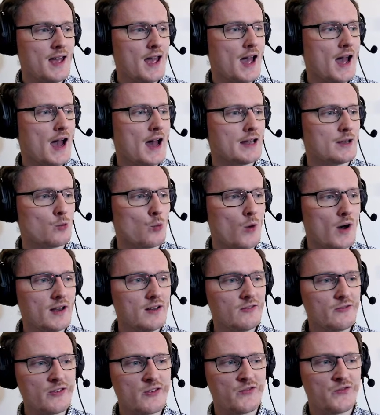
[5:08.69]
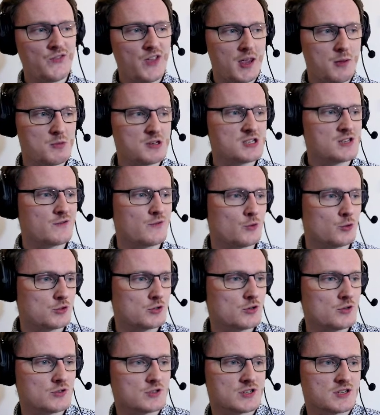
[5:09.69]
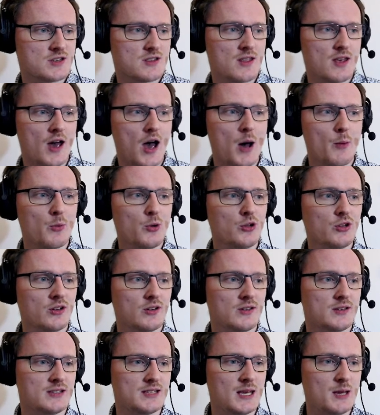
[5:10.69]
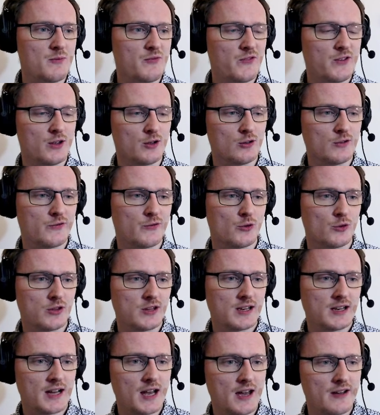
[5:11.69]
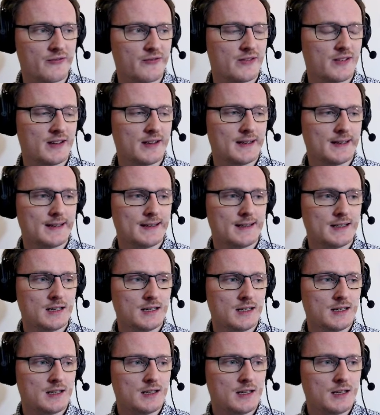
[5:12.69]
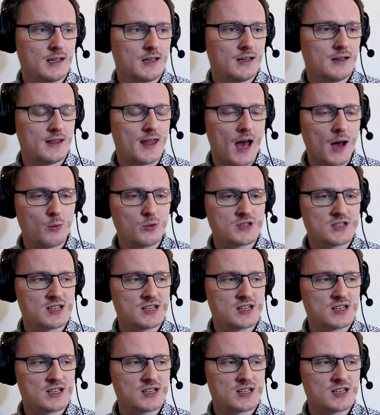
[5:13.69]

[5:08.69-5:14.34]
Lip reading: And one of the famous photos, the Hubble Deep Field photograph, that was